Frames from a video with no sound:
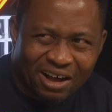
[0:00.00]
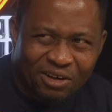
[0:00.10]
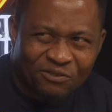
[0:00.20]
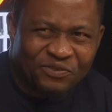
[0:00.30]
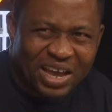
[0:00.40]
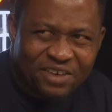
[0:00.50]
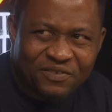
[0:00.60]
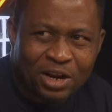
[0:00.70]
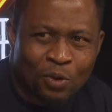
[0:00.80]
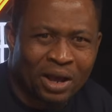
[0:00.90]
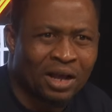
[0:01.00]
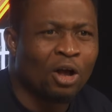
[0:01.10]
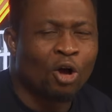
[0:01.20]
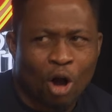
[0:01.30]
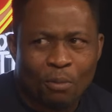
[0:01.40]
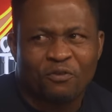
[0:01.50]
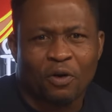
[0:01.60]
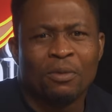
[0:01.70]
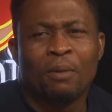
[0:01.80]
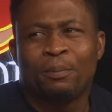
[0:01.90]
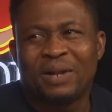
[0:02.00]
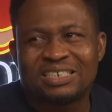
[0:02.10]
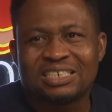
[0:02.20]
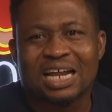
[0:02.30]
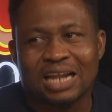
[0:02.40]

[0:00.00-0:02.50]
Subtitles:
very, very well, come up from places that are